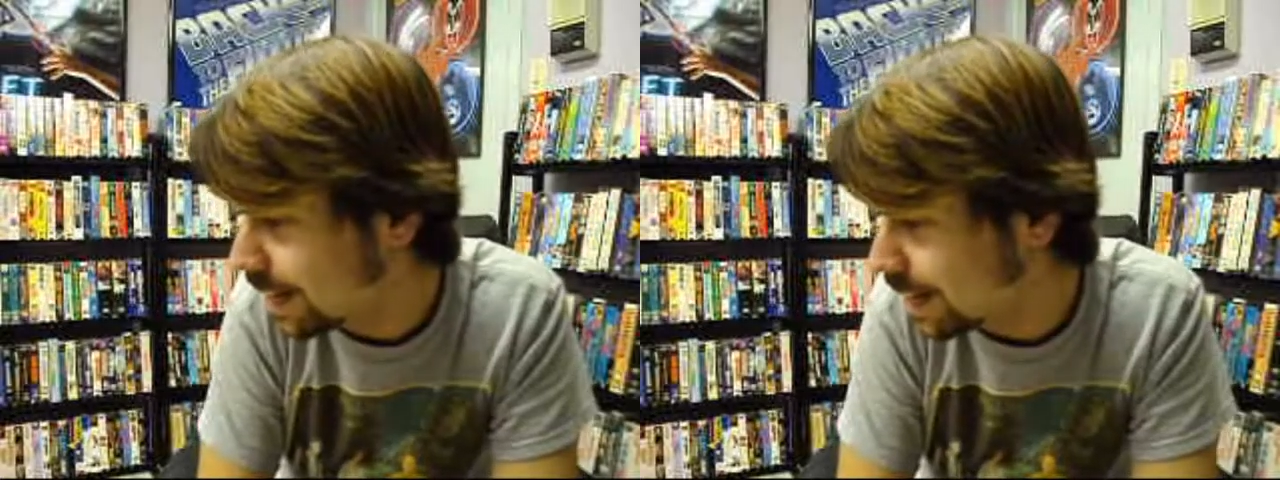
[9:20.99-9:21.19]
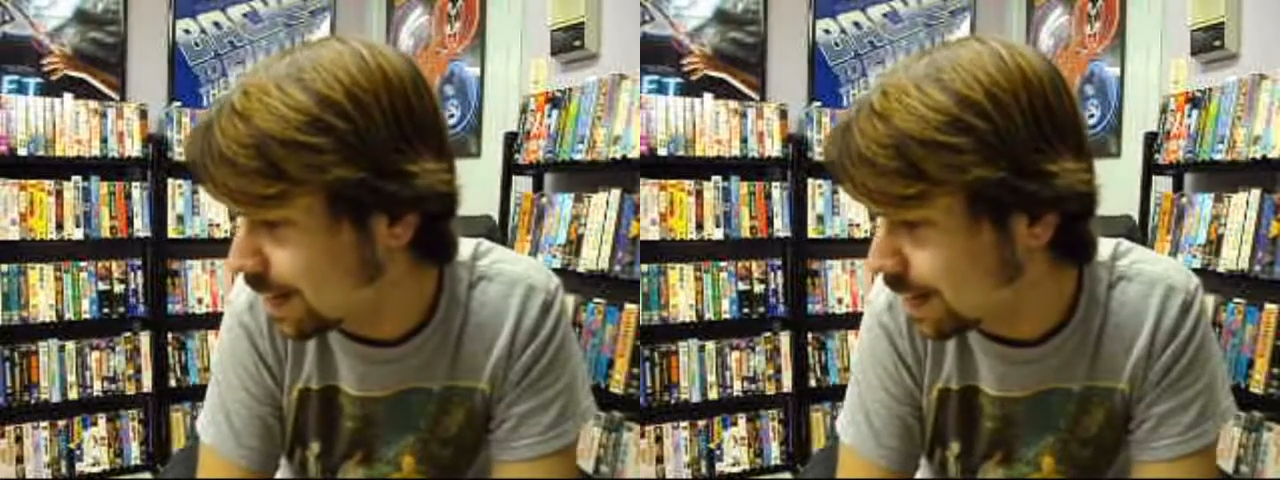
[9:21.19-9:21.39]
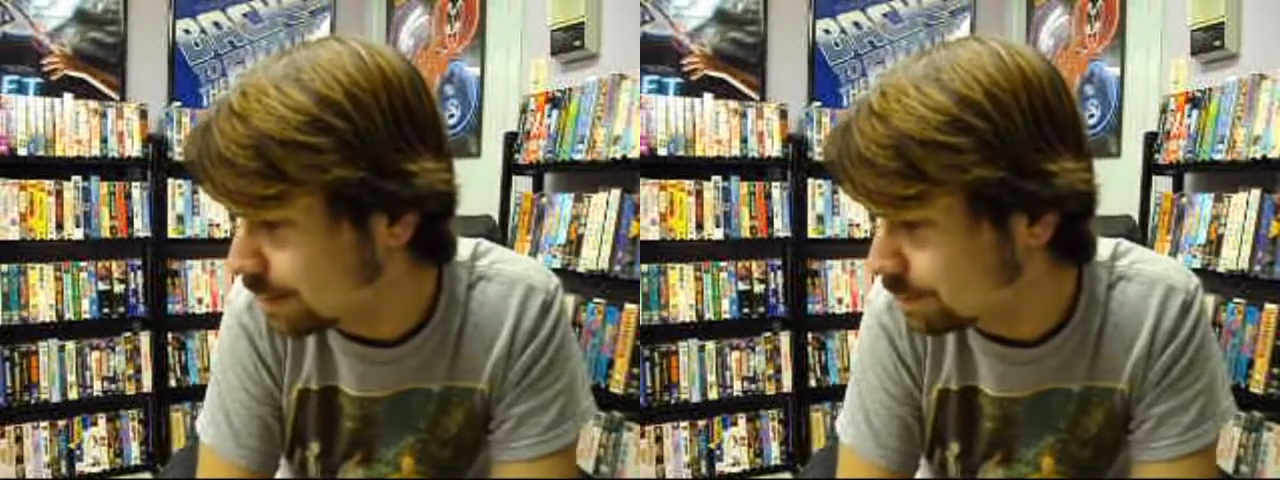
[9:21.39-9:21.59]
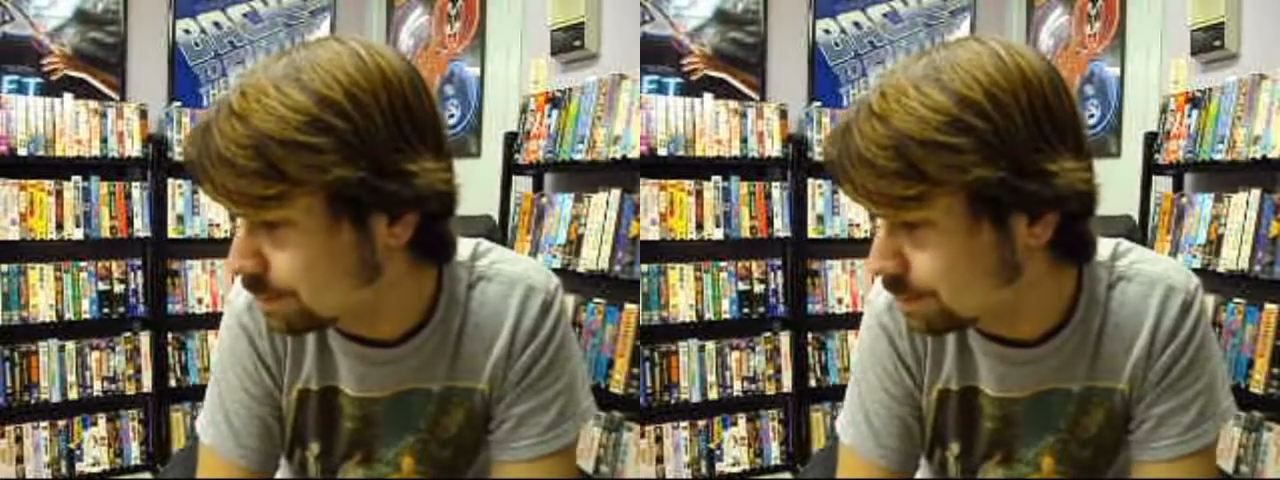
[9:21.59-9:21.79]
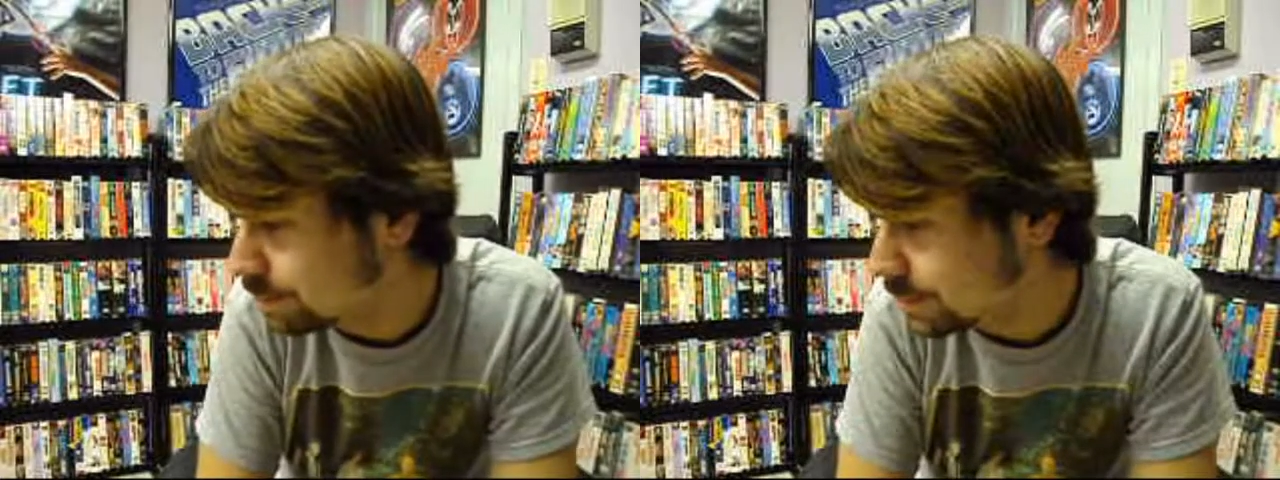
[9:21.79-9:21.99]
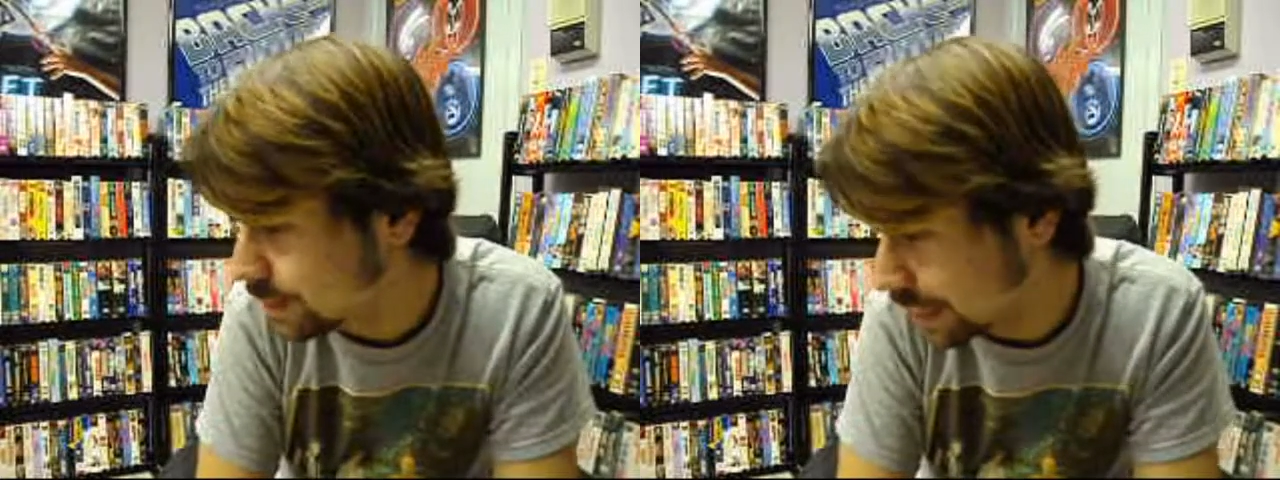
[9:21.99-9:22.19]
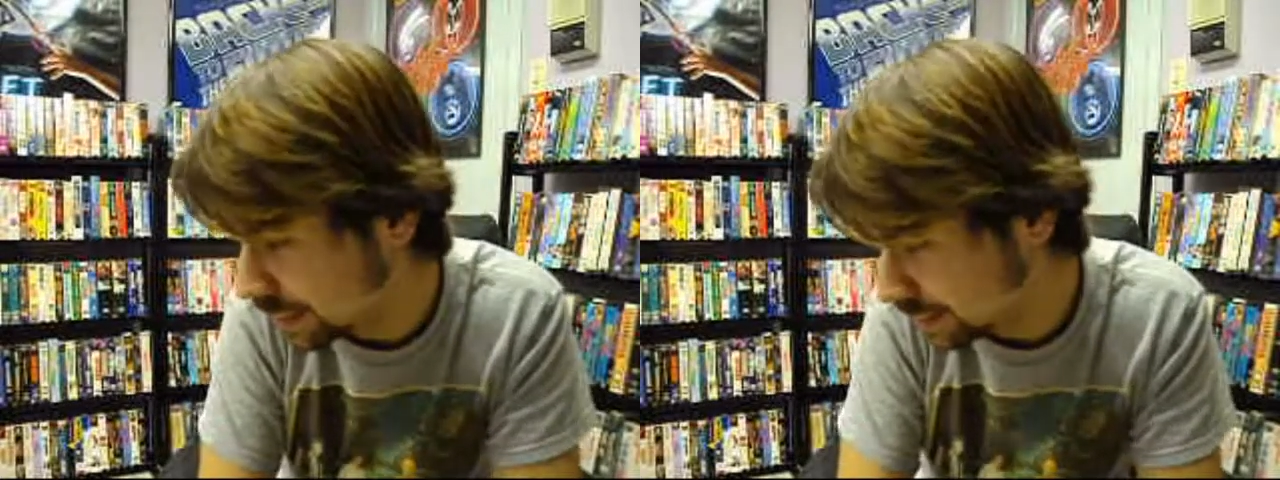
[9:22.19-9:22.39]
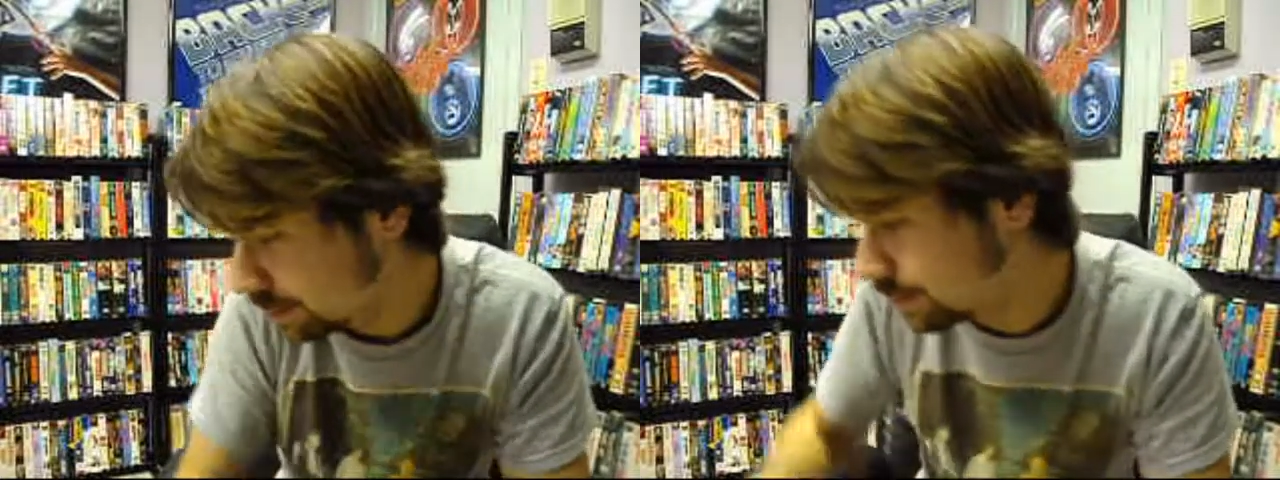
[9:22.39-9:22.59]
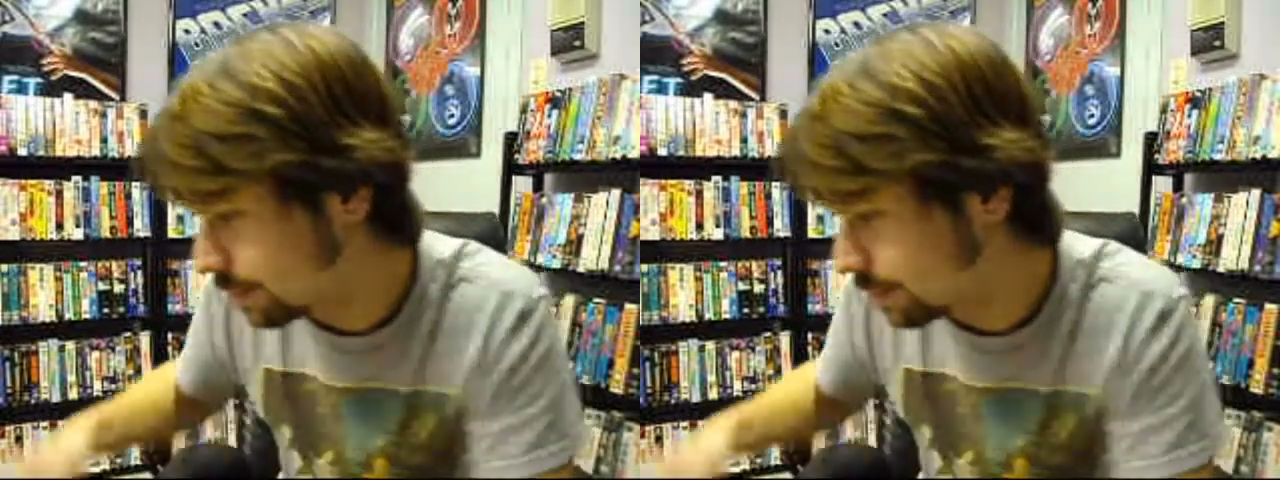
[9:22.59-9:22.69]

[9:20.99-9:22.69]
And he's